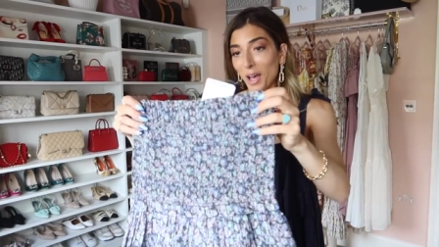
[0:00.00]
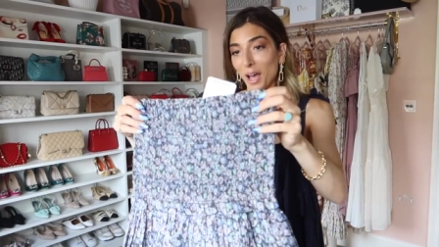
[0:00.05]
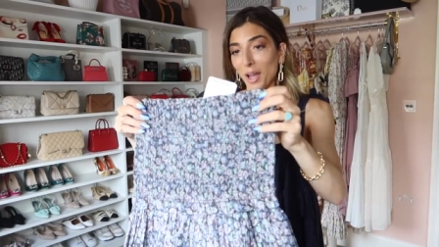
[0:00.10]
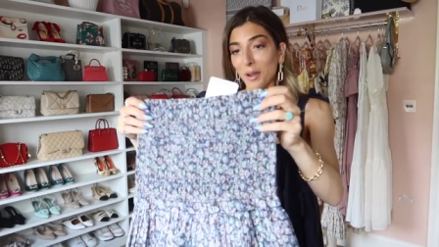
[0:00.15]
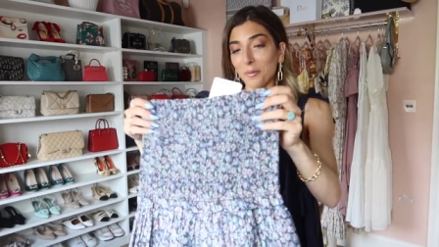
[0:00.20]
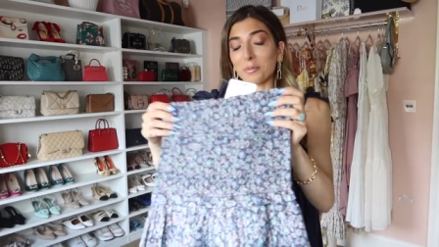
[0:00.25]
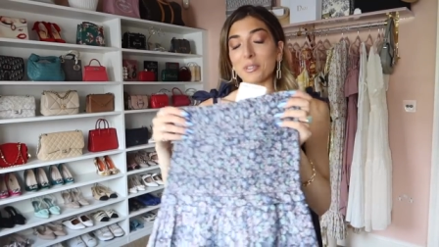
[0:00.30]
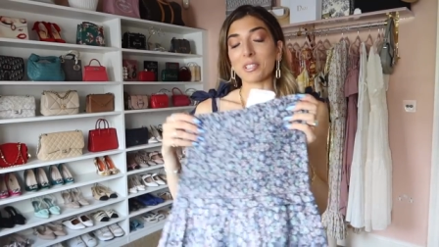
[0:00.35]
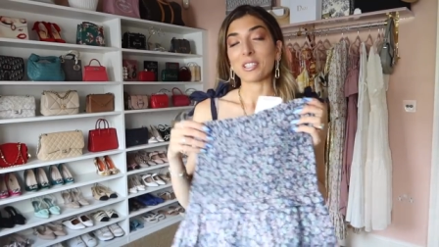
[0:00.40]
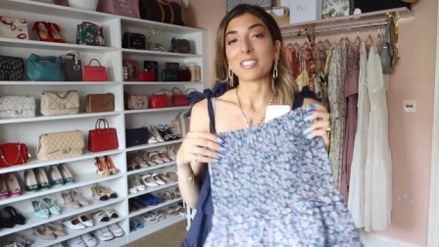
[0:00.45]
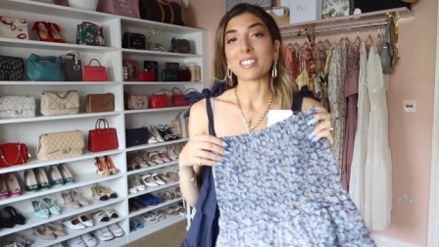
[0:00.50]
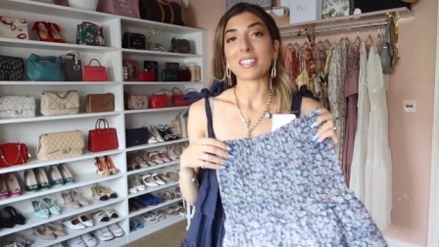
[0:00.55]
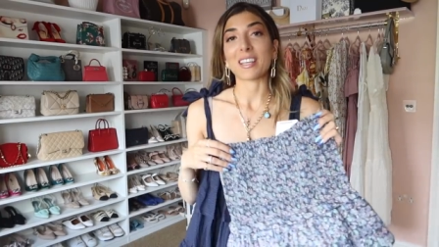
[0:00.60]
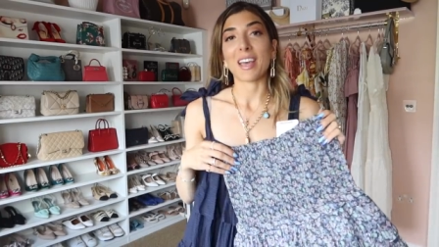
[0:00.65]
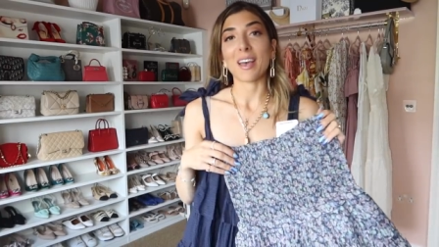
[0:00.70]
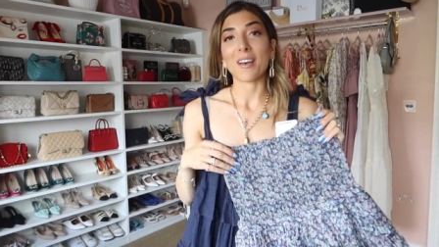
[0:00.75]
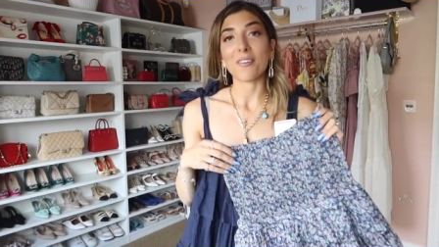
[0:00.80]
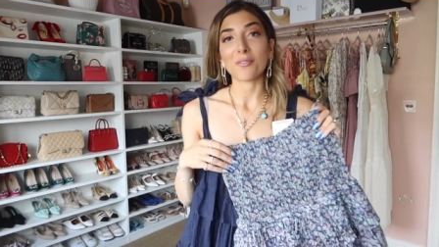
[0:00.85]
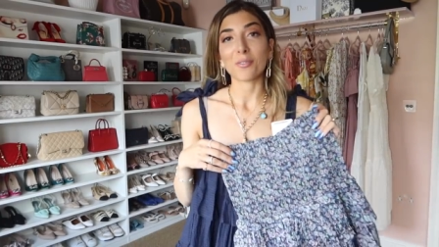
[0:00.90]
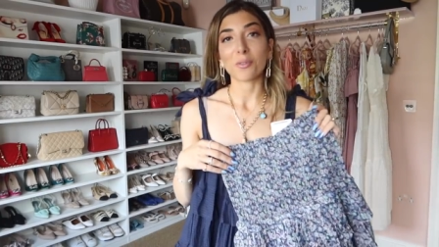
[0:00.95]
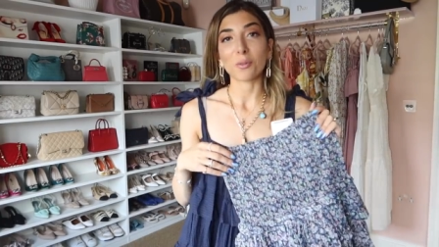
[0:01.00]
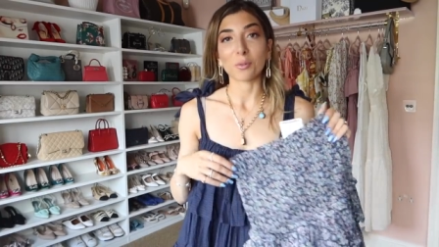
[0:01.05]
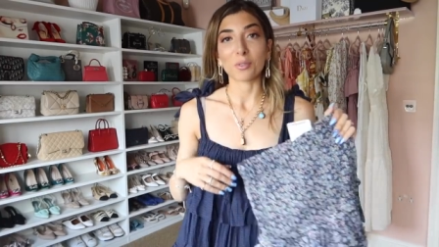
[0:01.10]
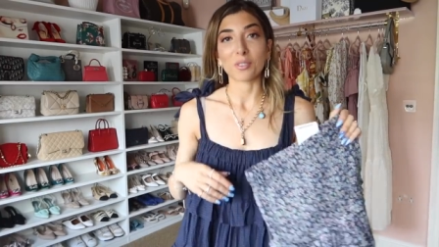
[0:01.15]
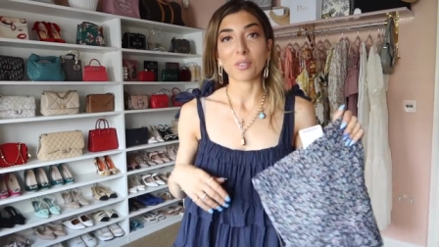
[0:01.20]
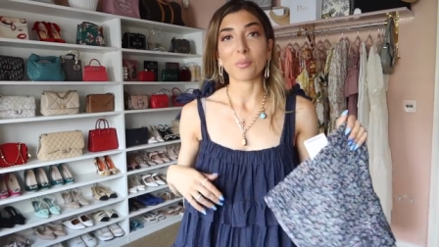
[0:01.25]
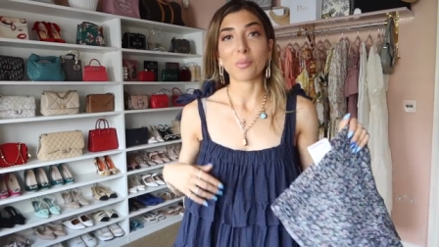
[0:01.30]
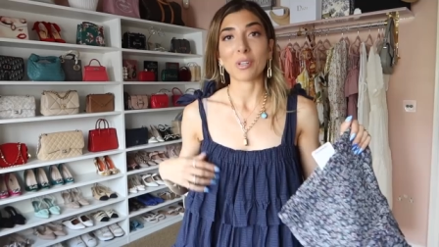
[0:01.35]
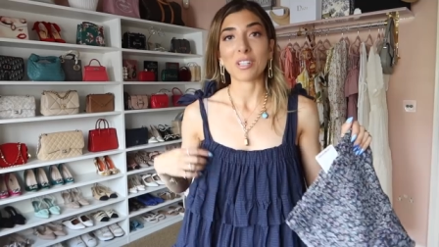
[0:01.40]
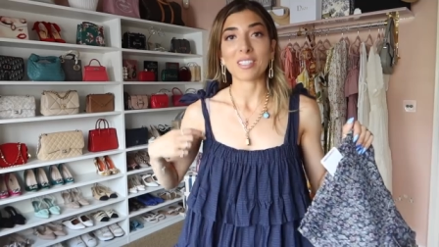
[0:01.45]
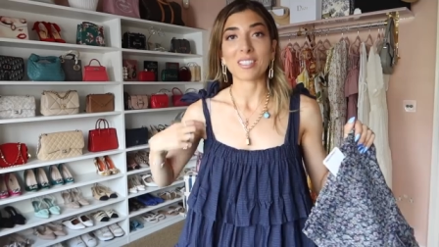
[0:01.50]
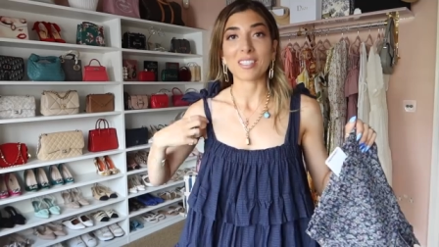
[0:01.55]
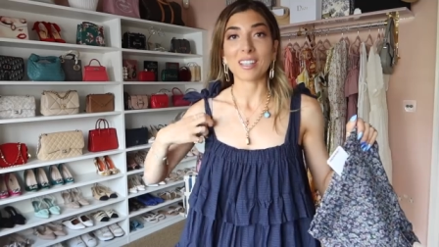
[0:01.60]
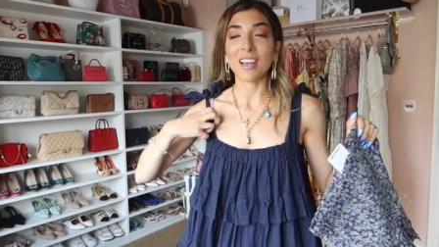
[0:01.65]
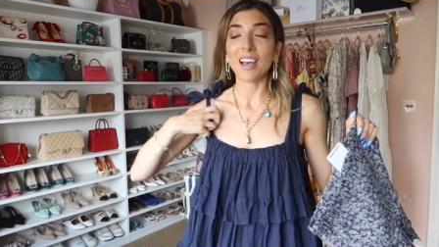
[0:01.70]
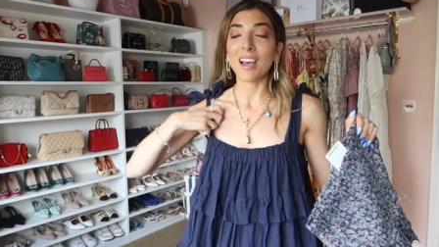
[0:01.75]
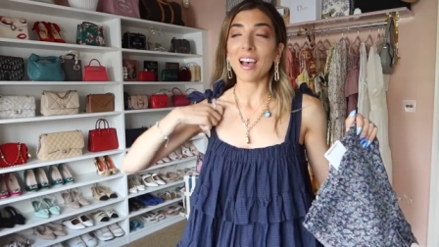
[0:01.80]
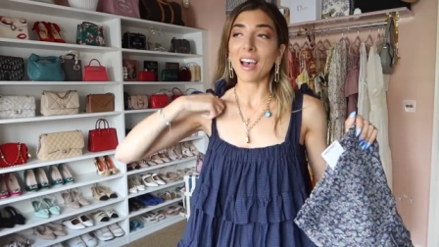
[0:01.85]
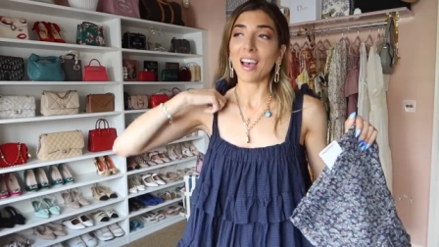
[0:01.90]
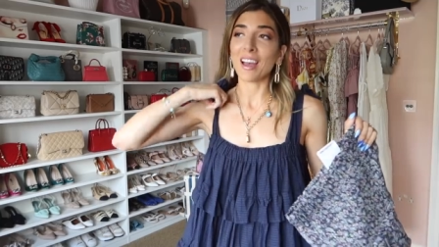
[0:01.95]
I wanted to get for autumn
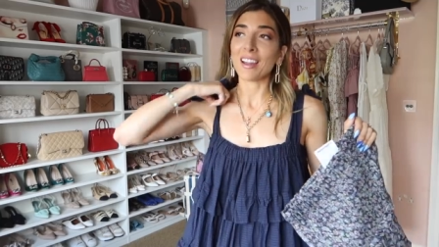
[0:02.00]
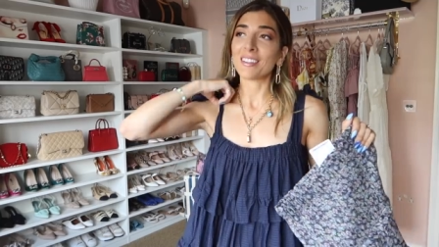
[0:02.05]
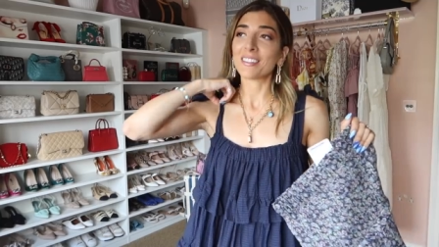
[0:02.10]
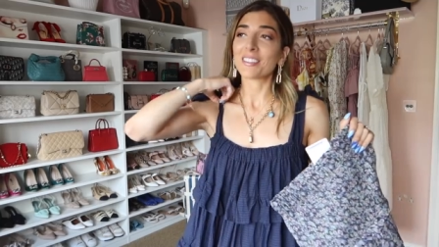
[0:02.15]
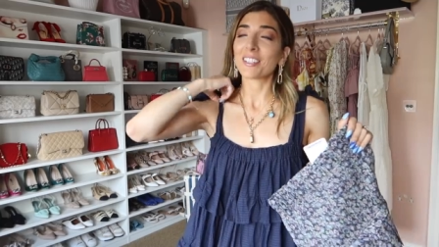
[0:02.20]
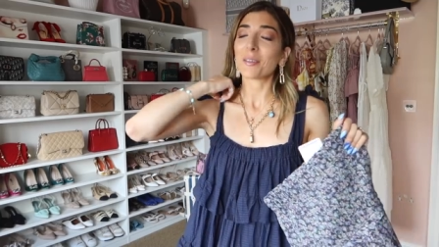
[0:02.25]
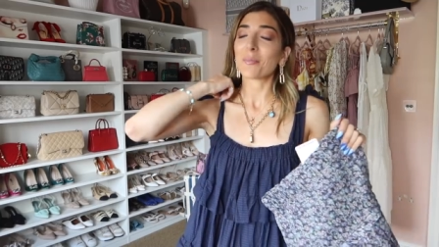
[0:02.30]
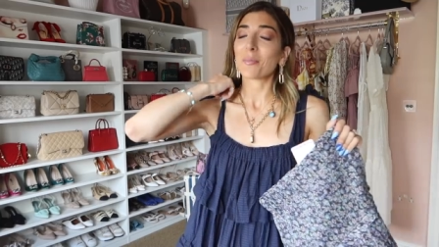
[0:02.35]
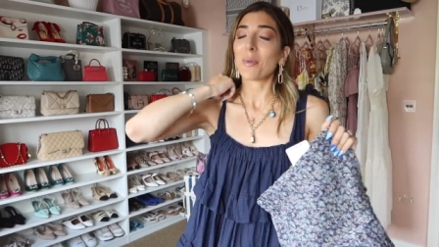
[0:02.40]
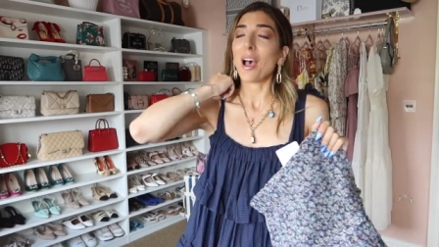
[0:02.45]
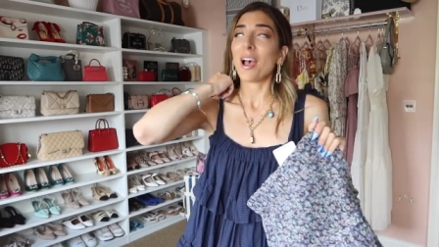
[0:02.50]
winter and